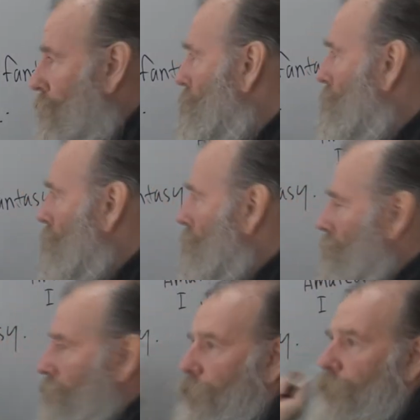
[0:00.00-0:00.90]
to,
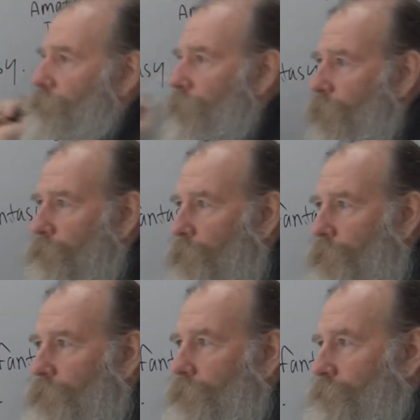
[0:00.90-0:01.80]
I
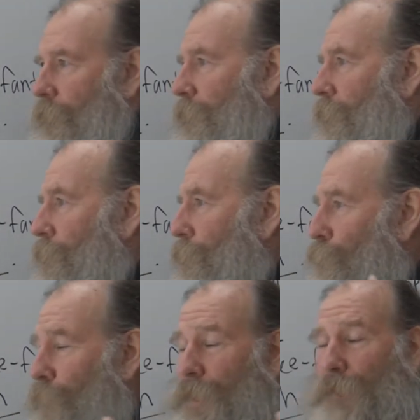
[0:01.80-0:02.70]
tend to do
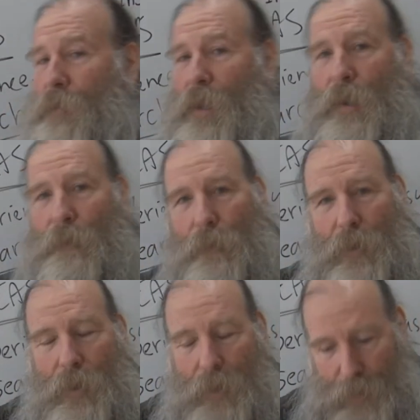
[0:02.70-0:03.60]
wildlife,
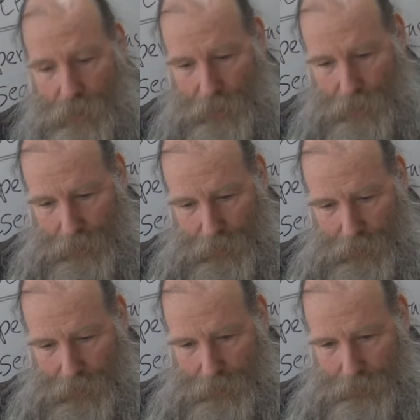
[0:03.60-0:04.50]

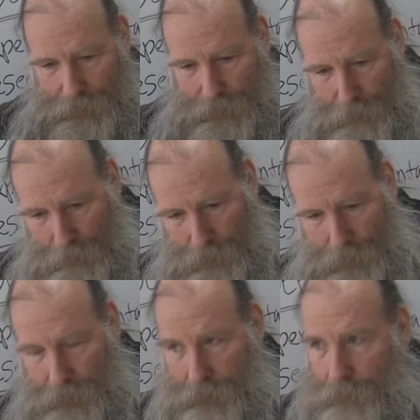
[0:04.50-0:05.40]
some
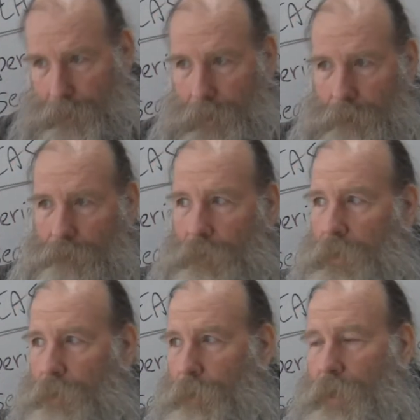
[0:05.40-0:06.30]
things like
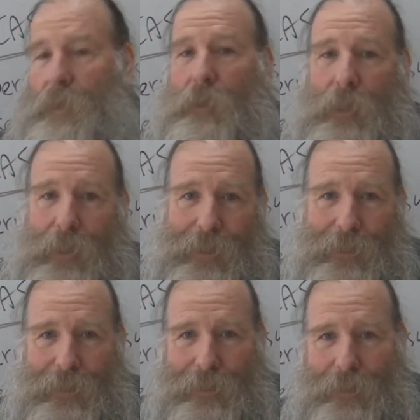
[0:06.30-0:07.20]
Tasmanian tiger
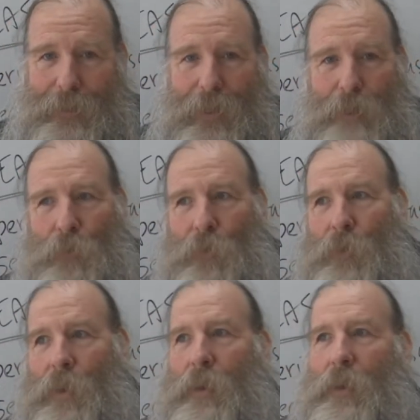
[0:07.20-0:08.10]
doesn't exist anymore,
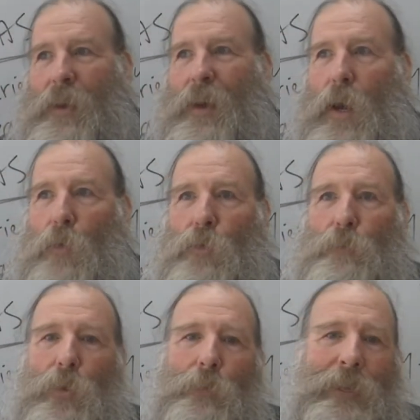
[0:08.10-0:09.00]
I would
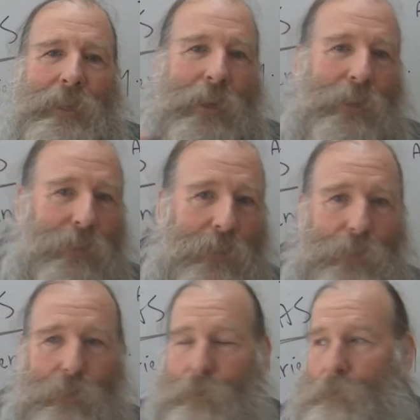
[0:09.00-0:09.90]
probably go
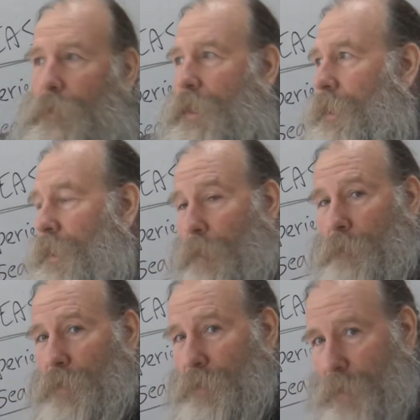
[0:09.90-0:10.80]
to a
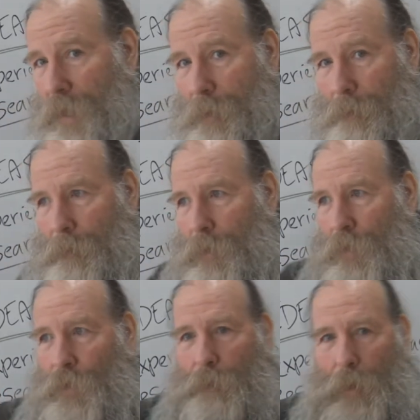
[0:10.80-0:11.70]
museum,
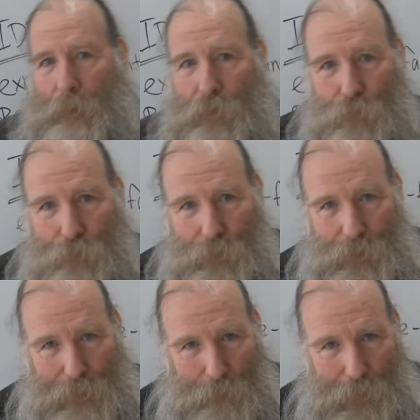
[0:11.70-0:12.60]
maybe talk to
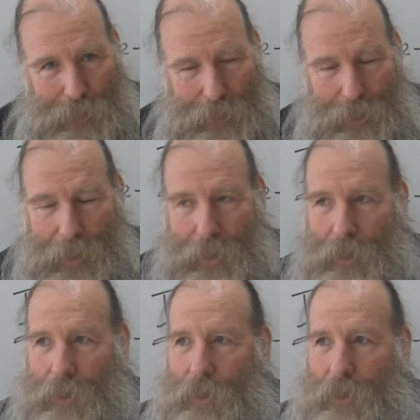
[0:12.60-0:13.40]
somebody there.